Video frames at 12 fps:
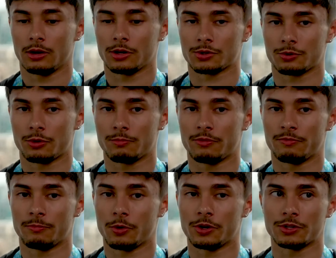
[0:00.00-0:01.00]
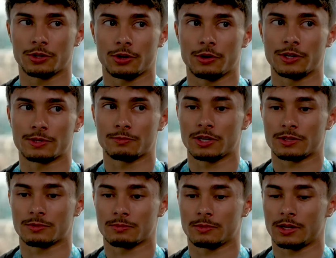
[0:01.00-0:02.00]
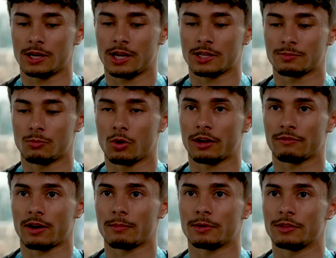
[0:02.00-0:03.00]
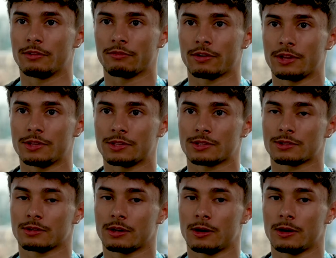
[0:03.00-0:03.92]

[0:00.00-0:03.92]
us group of boys, you know, it's more like family than friends.